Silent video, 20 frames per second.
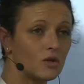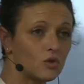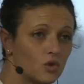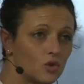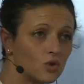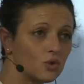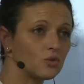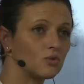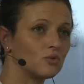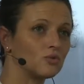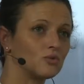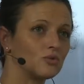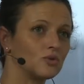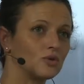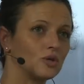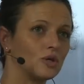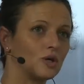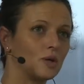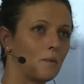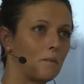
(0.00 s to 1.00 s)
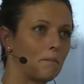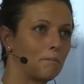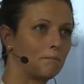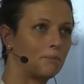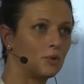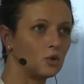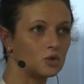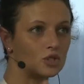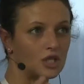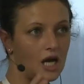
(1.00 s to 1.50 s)
to
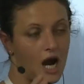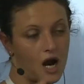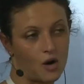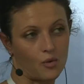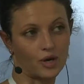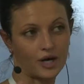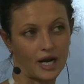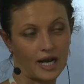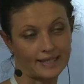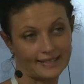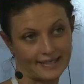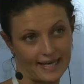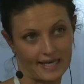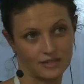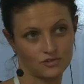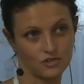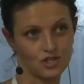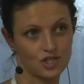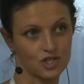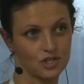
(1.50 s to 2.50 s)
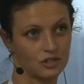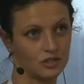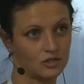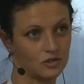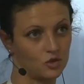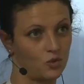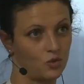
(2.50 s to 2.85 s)
put our attention